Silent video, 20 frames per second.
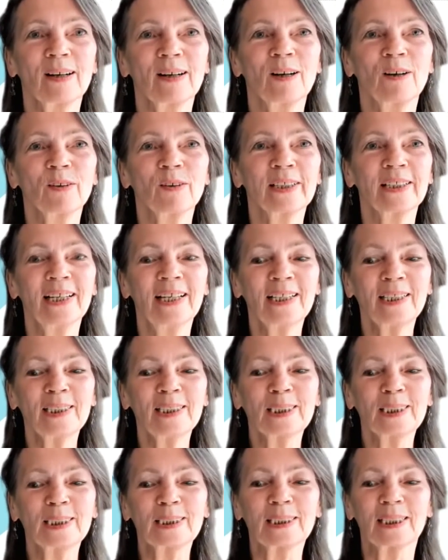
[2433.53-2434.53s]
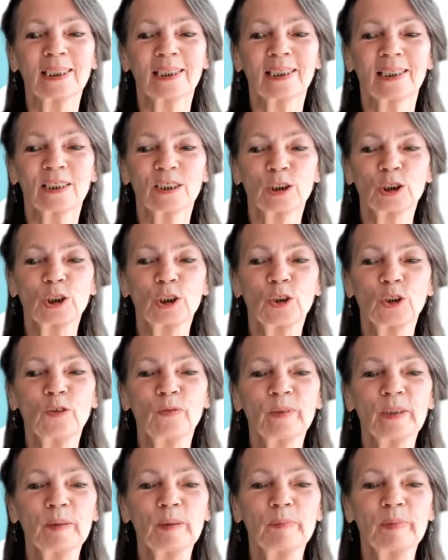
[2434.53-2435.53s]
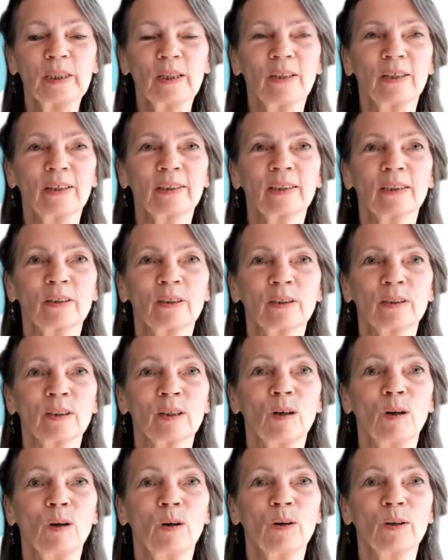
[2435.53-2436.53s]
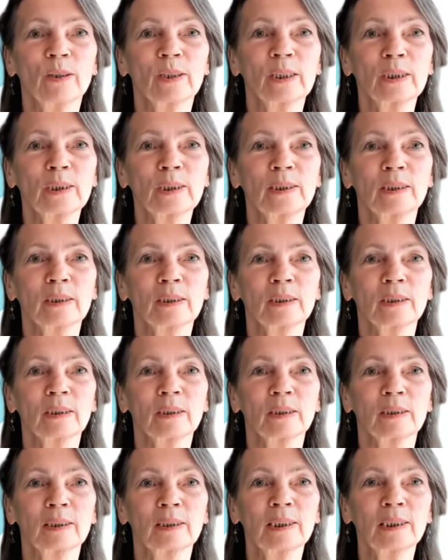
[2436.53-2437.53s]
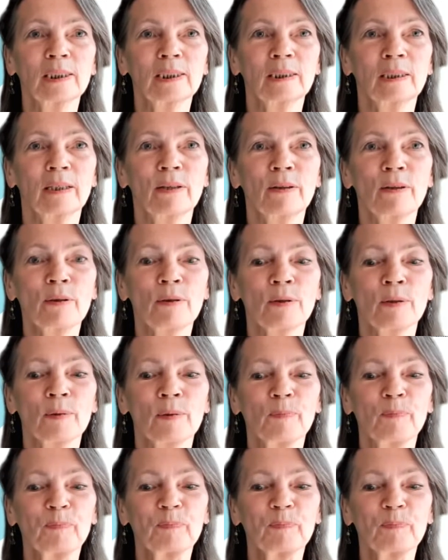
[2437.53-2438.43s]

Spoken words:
Our next show will be on August the 16th